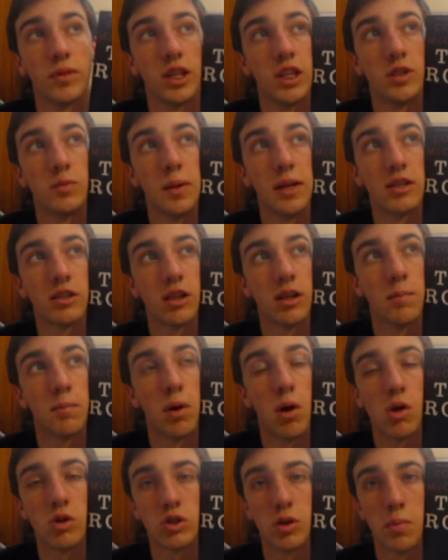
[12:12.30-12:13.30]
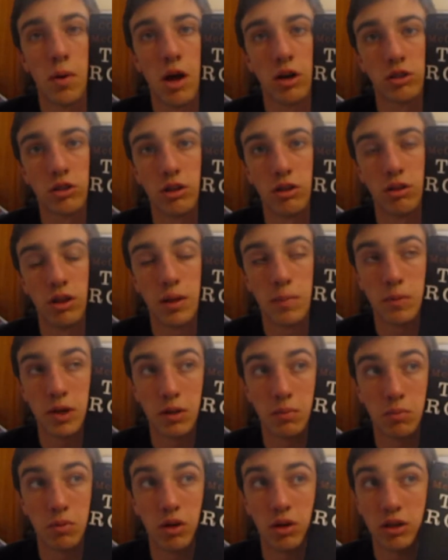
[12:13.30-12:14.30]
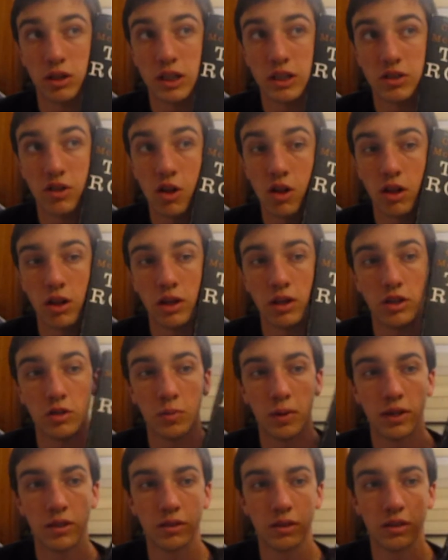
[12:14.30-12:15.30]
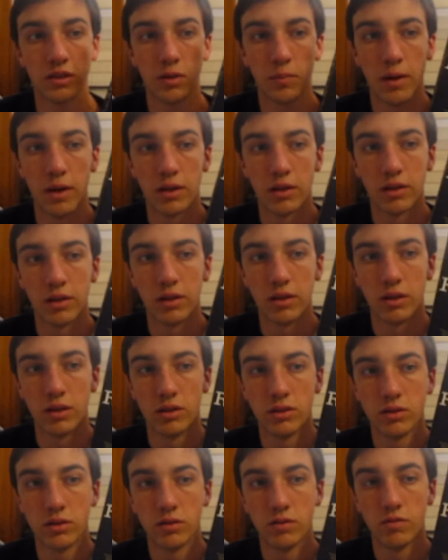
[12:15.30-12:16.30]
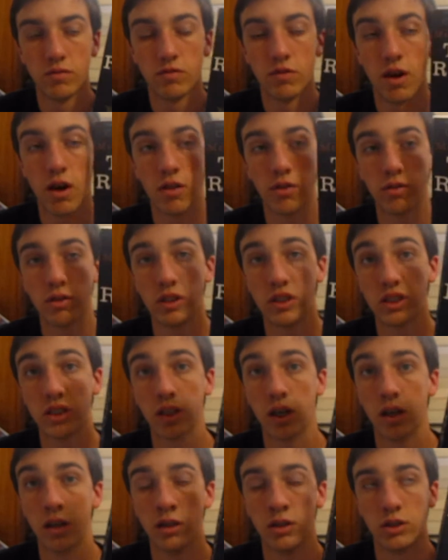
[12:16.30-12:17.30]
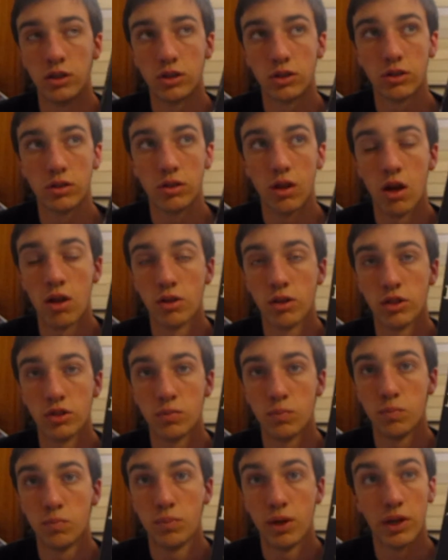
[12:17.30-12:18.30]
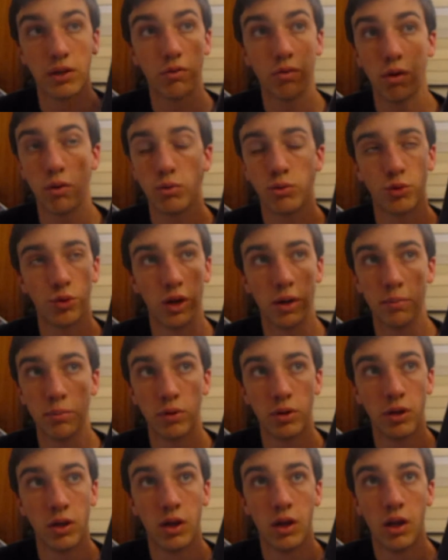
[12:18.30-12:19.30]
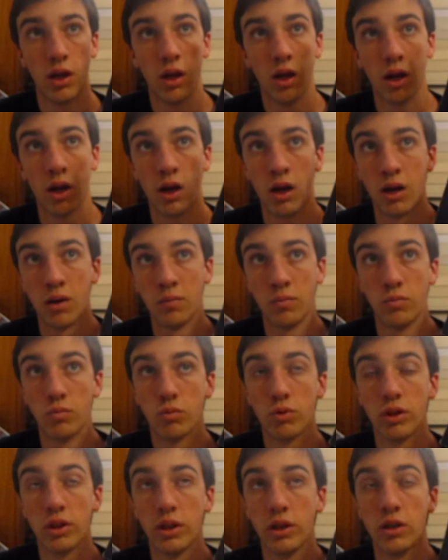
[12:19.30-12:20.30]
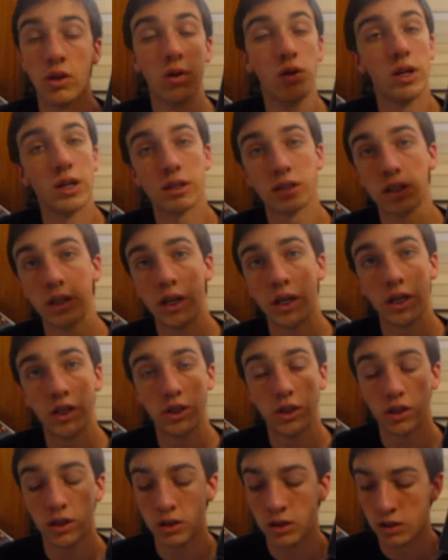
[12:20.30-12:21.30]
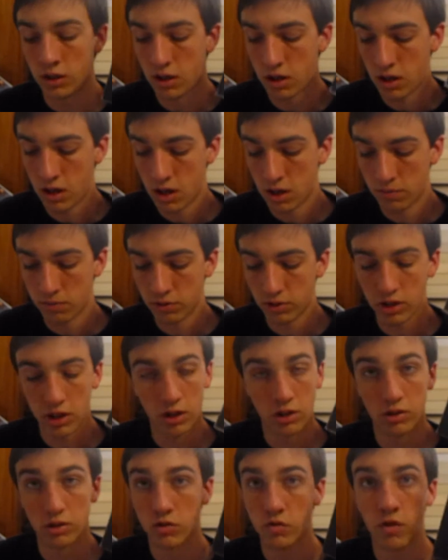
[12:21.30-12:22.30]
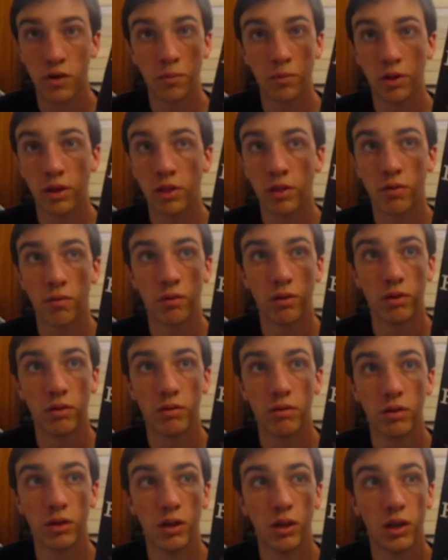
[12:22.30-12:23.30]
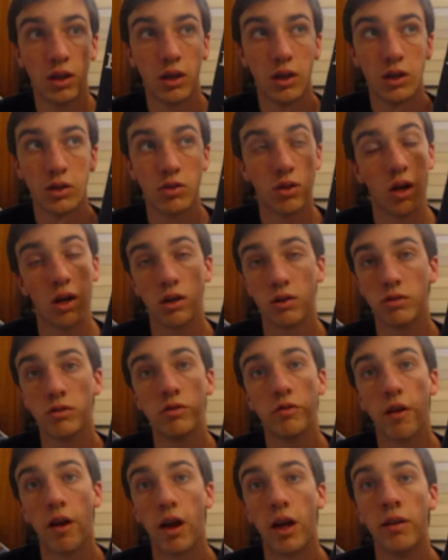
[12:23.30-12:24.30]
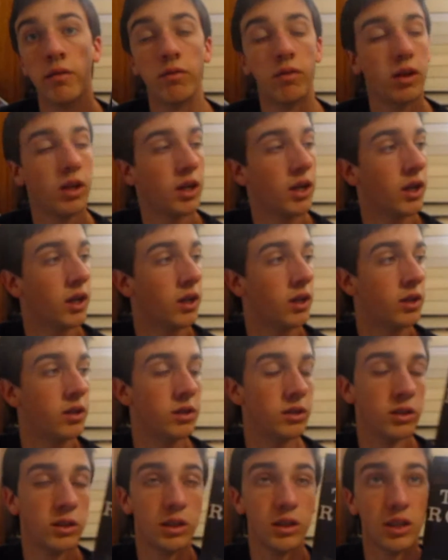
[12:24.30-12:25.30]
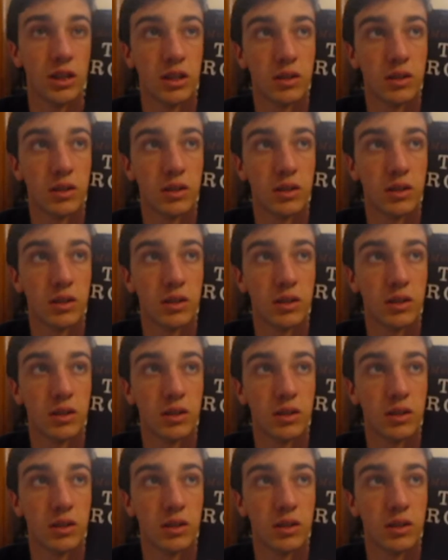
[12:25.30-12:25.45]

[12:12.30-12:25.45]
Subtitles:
it's basically a post-apocalyptic book, and that's all it is, basically. It's about this father and his son just on this big road trip. Really no destination. They're kind of just fumbling through, trying to survive. And,